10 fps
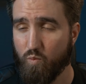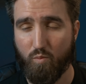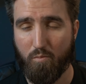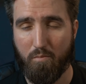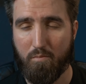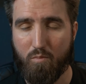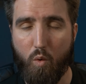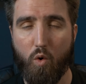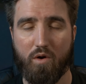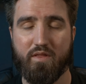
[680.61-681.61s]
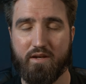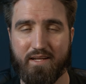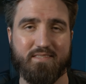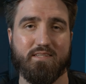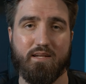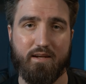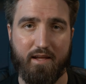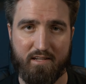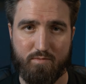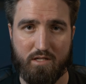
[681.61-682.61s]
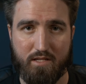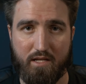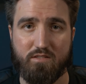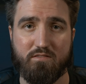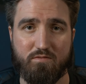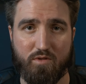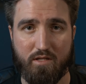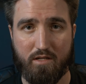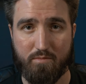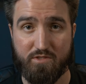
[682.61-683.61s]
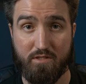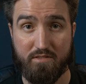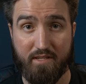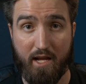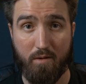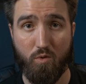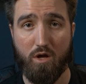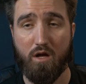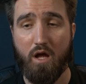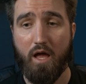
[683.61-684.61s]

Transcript: more than exceeded expectations when it comes to this camera.